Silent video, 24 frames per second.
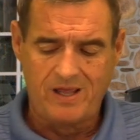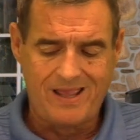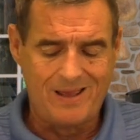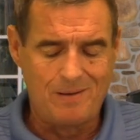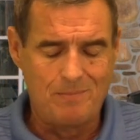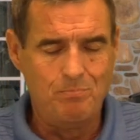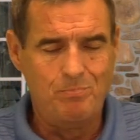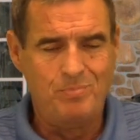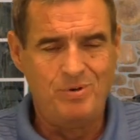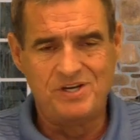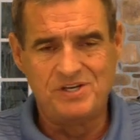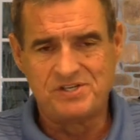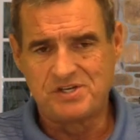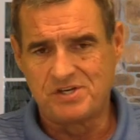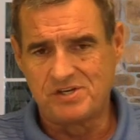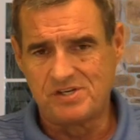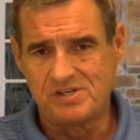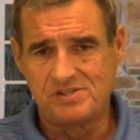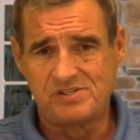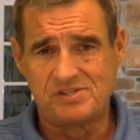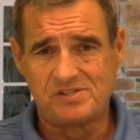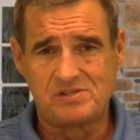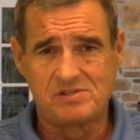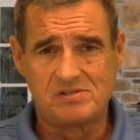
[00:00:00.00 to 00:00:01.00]

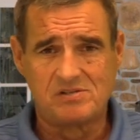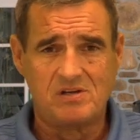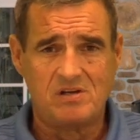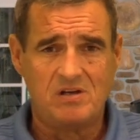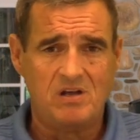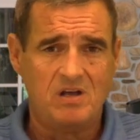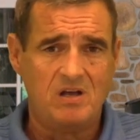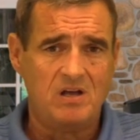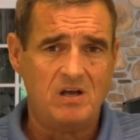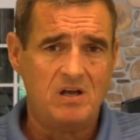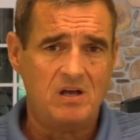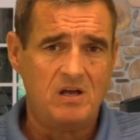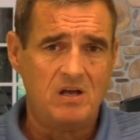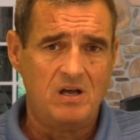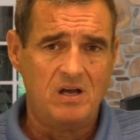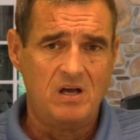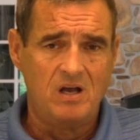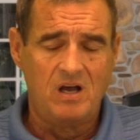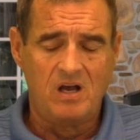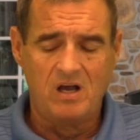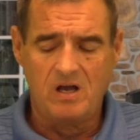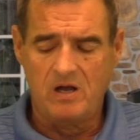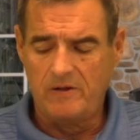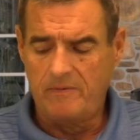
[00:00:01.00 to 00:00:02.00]
ambitious.
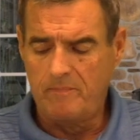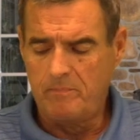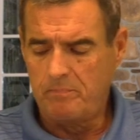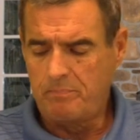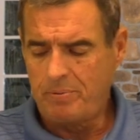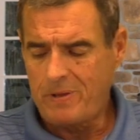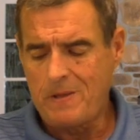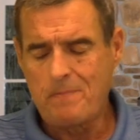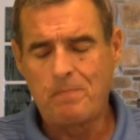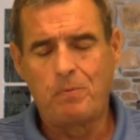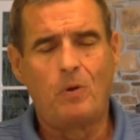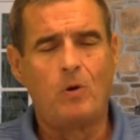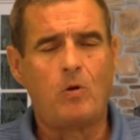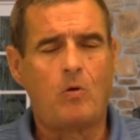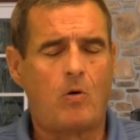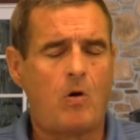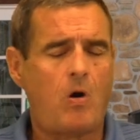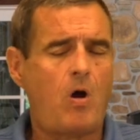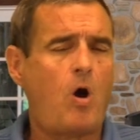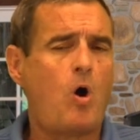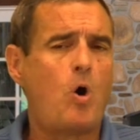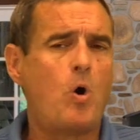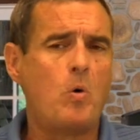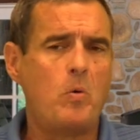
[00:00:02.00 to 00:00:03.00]
Uh, people
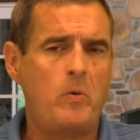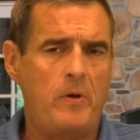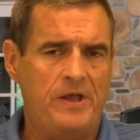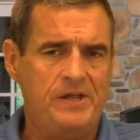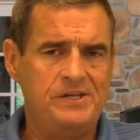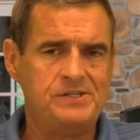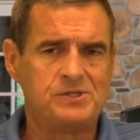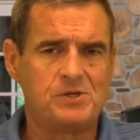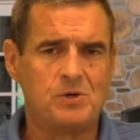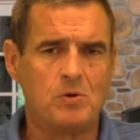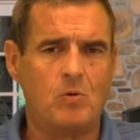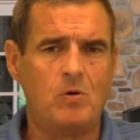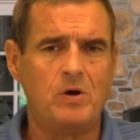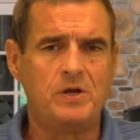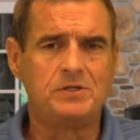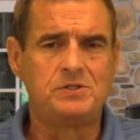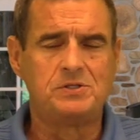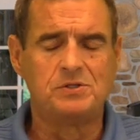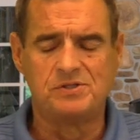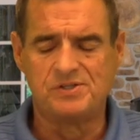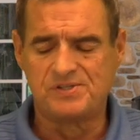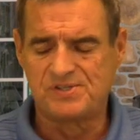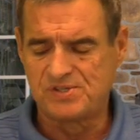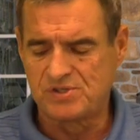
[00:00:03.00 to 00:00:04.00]
are always going
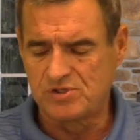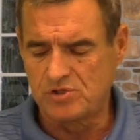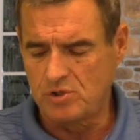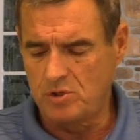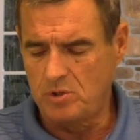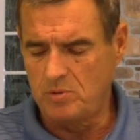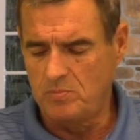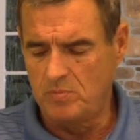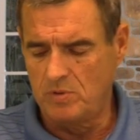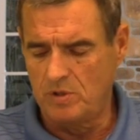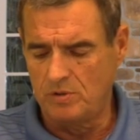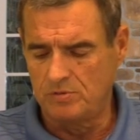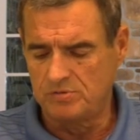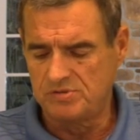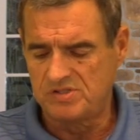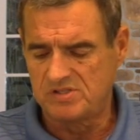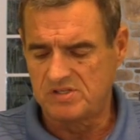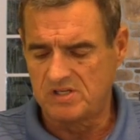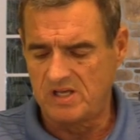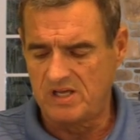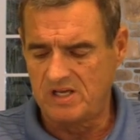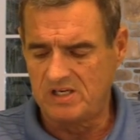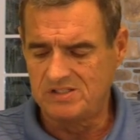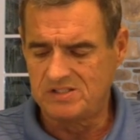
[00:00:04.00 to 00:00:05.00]
to assume
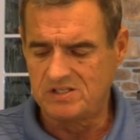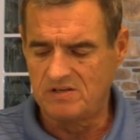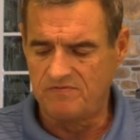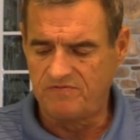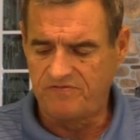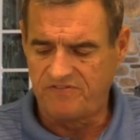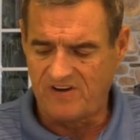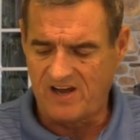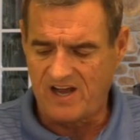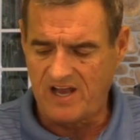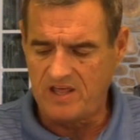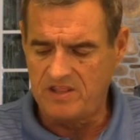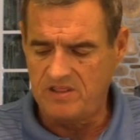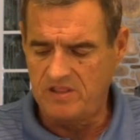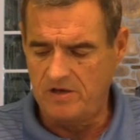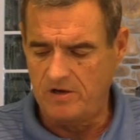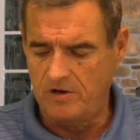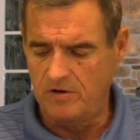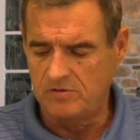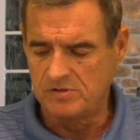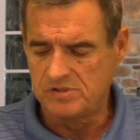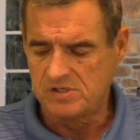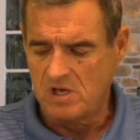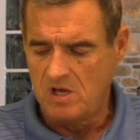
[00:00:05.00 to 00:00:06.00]
those things and find
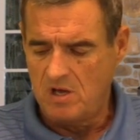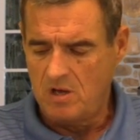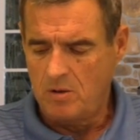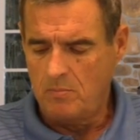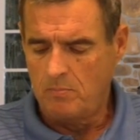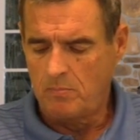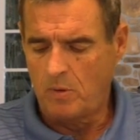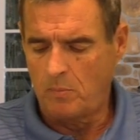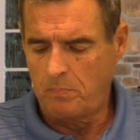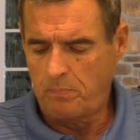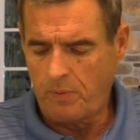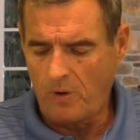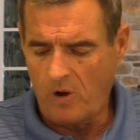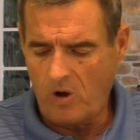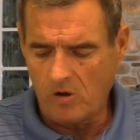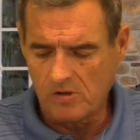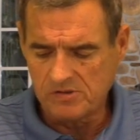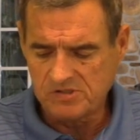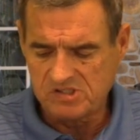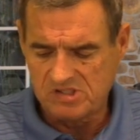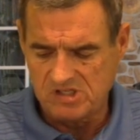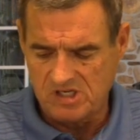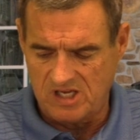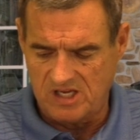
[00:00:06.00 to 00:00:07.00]
those, but
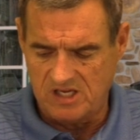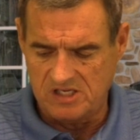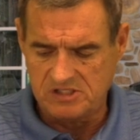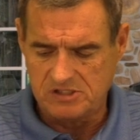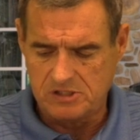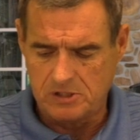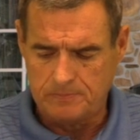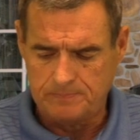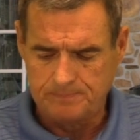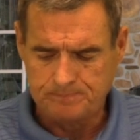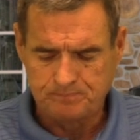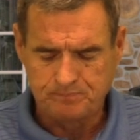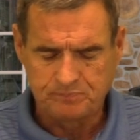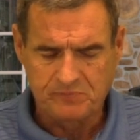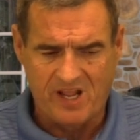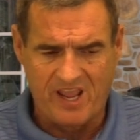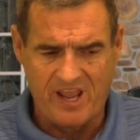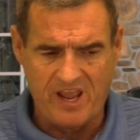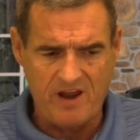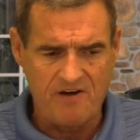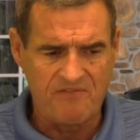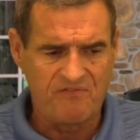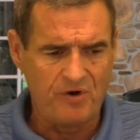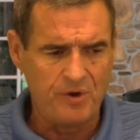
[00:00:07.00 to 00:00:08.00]
Paul says
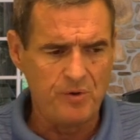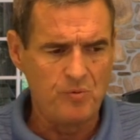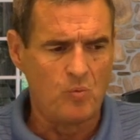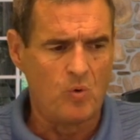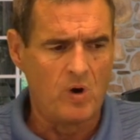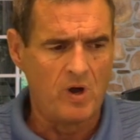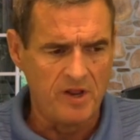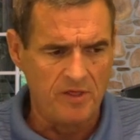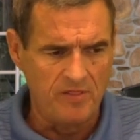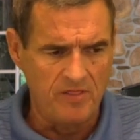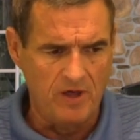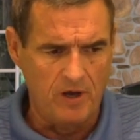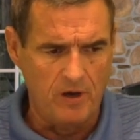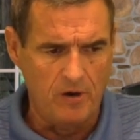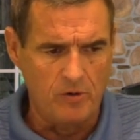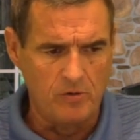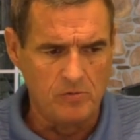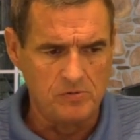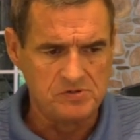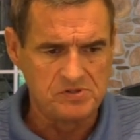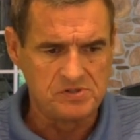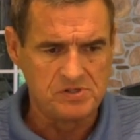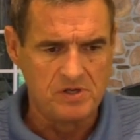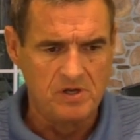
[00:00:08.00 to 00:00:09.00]
every one of
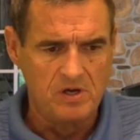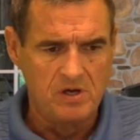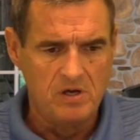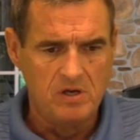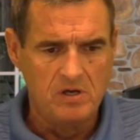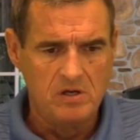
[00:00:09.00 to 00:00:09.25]
those